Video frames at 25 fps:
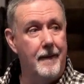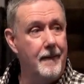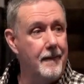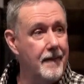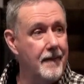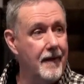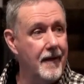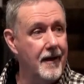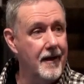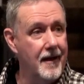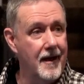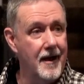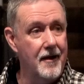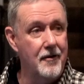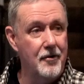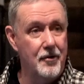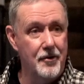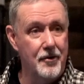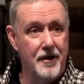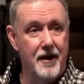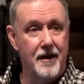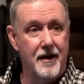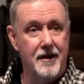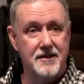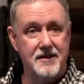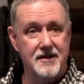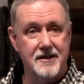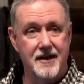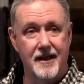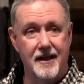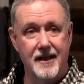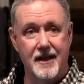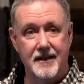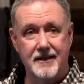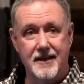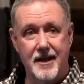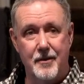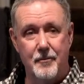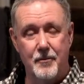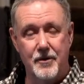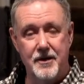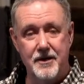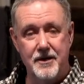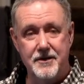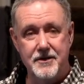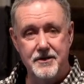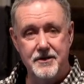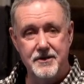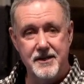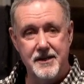Uh, I heard us, and I like that. What
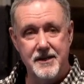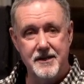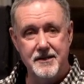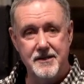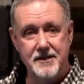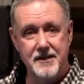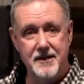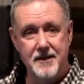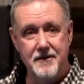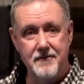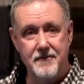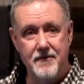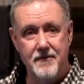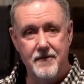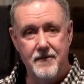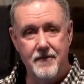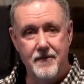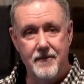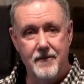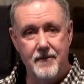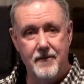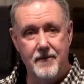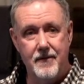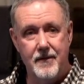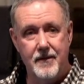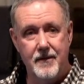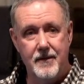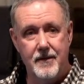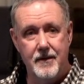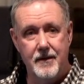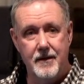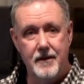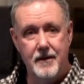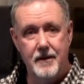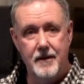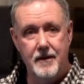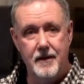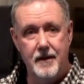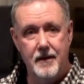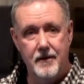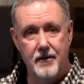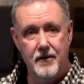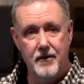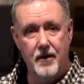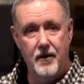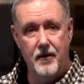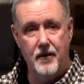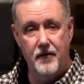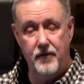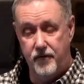did you say, Steve?
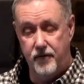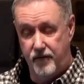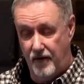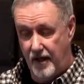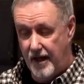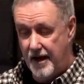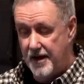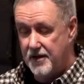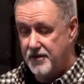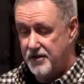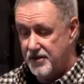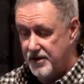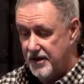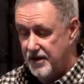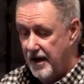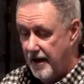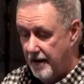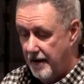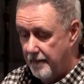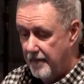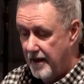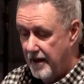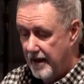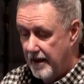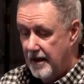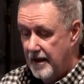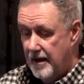Flesh. Our flesh, yeah.